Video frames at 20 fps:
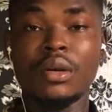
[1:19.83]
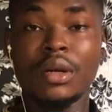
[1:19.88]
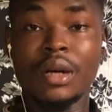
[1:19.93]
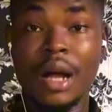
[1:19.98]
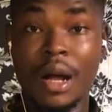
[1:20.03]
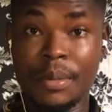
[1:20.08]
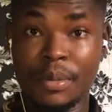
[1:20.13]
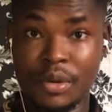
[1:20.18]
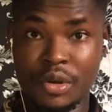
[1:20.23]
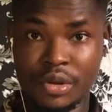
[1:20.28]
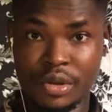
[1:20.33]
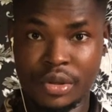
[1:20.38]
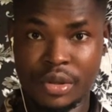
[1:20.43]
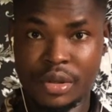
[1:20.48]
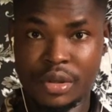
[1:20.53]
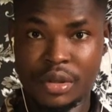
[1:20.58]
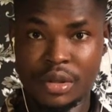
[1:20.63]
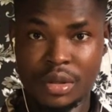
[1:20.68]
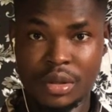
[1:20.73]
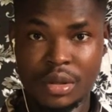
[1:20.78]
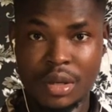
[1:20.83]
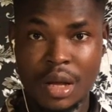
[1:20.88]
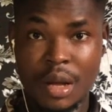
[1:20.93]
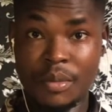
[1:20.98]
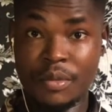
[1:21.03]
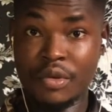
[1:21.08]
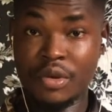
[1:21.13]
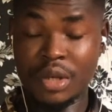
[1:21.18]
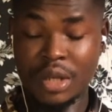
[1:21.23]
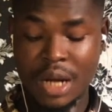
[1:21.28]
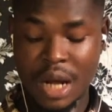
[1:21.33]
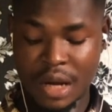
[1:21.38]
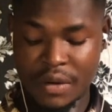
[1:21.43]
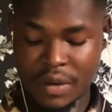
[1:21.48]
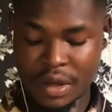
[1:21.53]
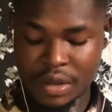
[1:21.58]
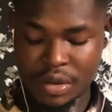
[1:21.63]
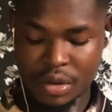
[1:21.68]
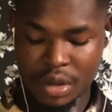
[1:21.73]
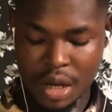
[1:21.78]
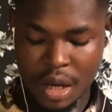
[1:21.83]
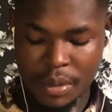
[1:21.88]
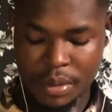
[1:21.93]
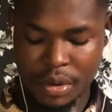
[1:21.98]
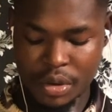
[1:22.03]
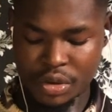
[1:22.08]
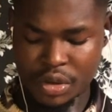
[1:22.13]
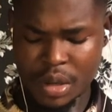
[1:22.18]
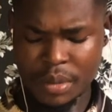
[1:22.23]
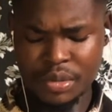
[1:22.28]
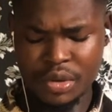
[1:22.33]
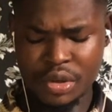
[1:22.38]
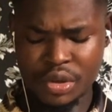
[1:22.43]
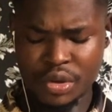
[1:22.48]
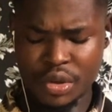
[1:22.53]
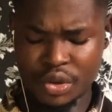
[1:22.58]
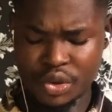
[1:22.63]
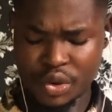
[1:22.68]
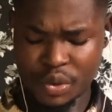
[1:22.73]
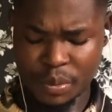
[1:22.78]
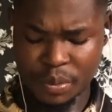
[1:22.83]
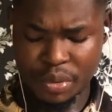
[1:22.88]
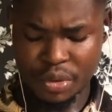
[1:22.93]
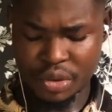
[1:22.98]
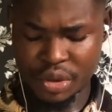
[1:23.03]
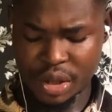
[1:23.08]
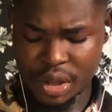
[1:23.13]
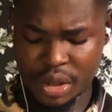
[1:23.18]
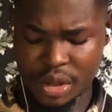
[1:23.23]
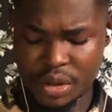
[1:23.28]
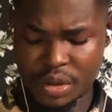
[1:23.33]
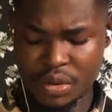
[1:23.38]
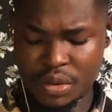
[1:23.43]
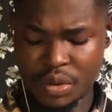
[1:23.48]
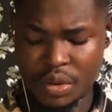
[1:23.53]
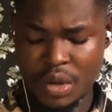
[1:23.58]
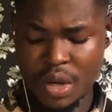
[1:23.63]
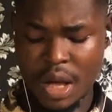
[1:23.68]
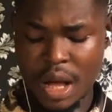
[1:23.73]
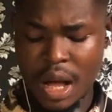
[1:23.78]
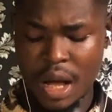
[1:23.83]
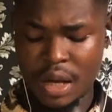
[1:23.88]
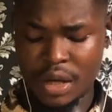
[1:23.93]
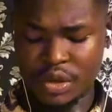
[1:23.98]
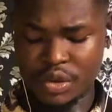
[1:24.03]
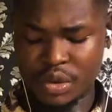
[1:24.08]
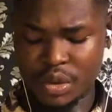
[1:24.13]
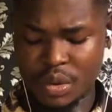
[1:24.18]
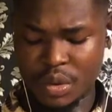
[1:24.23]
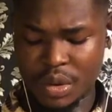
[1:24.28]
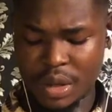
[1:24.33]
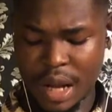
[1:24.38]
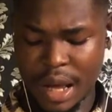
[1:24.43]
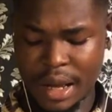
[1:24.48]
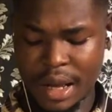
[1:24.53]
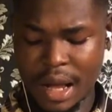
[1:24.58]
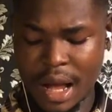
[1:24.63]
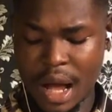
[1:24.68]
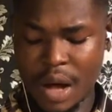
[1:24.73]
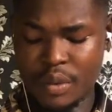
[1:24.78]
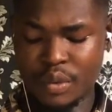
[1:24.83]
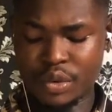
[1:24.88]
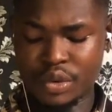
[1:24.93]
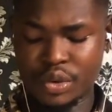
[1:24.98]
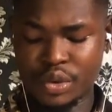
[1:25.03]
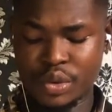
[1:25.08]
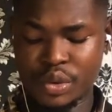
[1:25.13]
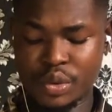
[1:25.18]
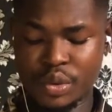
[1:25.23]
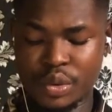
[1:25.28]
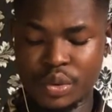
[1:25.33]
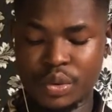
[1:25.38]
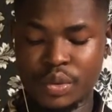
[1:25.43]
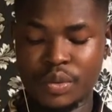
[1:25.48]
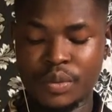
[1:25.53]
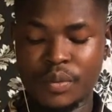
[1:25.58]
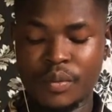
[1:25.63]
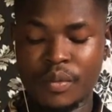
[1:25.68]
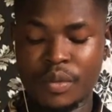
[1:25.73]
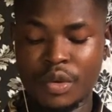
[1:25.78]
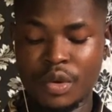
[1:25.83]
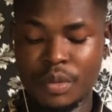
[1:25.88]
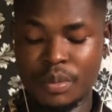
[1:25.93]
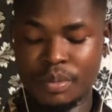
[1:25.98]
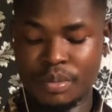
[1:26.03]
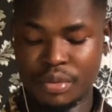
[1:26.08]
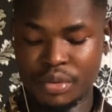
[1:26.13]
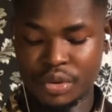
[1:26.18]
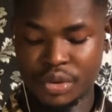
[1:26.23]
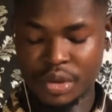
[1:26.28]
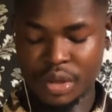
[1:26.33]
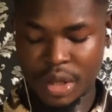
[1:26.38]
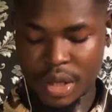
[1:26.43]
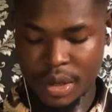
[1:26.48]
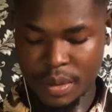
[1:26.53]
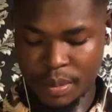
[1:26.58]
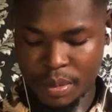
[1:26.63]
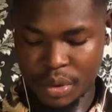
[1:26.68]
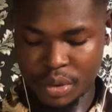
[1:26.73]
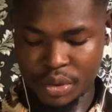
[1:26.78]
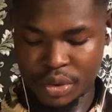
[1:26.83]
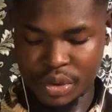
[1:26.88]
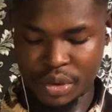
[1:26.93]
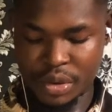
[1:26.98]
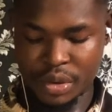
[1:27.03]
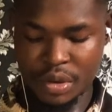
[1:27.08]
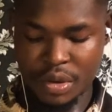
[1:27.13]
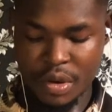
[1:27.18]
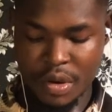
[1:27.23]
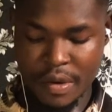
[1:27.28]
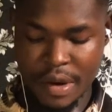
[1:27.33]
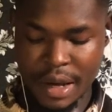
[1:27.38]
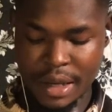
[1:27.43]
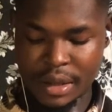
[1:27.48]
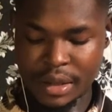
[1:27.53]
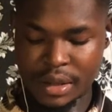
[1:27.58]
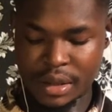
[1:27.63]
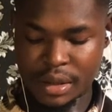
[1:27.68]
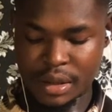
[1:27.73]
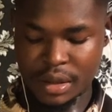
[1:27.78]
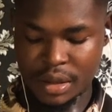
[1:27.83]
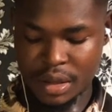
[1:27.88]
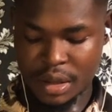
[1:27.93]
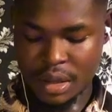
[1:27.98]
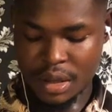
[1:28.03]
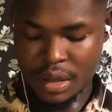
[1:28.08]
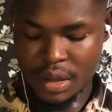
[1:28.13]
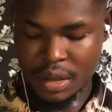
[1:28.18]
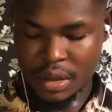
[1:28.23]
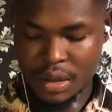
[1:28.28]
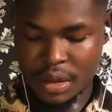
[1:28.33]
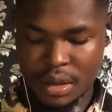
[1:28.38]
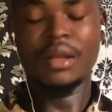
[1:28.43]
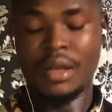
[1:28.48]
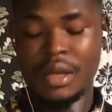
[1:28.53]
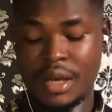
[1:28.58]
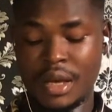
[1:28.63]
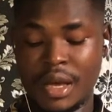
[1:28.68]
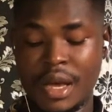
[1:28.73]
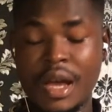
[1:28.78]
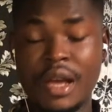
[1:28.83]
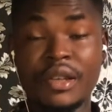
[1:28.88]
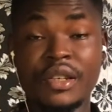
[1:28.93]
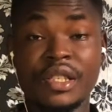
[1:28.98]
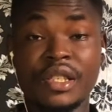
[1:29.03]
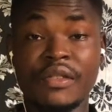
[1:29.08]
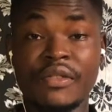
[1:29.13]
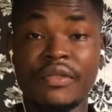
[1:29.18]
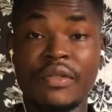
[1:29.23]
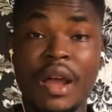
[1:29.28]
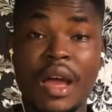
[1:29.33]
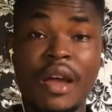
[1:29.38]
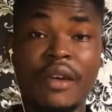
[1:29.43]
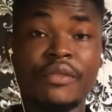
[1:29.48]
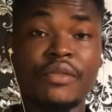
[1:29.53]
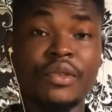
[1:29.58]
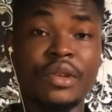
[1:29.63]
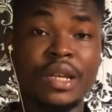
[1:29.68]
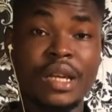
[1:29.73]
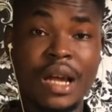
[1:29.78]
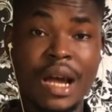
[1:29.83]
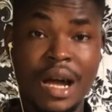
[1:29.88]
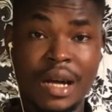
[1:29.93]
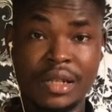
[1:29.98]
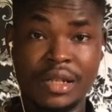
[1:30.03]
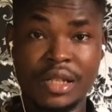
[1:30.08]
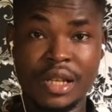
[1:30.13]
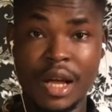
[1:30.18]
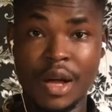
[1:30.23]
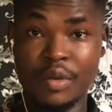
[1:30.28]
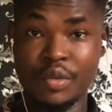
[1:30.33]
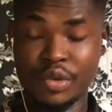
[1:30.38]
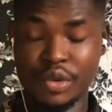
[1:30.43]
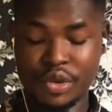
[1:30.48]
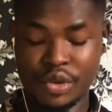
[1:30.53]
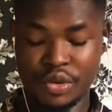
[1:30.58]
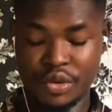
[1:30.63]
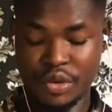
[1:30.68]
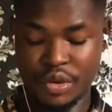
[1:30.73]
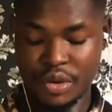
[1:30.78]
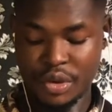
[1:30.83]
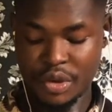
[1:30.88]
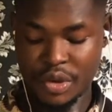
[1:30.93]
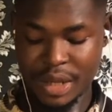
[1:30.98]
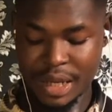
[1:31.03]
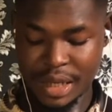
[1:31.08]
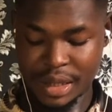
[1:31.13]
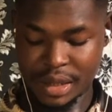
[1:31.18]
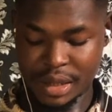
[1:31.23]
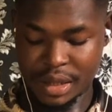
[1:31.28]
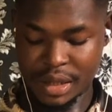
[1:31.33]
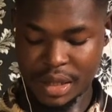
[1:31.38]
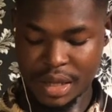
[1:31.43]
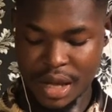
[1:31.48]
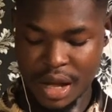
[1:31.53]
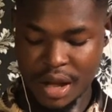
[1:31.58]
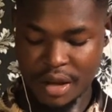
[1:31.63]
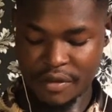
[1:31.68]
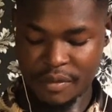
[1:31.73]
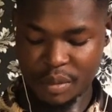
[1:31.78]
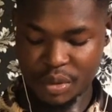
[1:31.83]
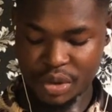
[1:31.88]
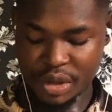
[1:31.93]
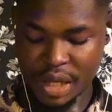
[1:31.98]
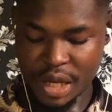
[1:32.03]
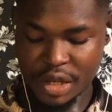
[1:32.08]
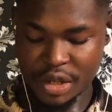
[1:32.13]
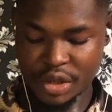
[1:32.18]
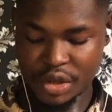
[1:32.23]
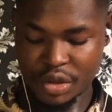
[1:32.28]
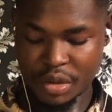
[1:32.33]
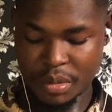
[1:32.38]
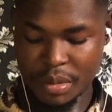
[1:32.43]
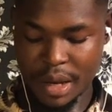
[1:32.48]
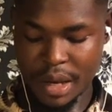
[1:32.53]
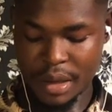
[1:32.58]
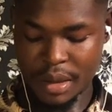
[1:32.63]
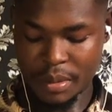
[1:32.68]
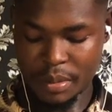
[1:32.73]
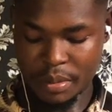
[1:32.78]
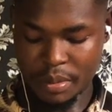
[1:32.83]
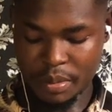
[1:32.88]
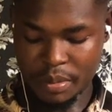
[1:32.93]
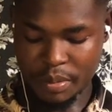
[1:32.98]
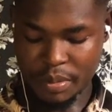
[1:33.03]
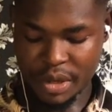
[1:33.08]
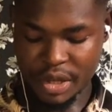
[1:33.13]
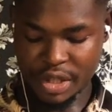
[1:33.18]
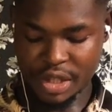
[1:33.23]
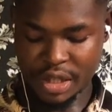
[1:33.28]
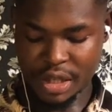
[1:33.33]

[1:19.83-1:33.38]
CapCut. I'm running adverts on CapCut. So I'm just going to post it. So it will look like I want to boost a post. All right. Here is the flyer for the ads I want to run. You can see I've posted it on my page.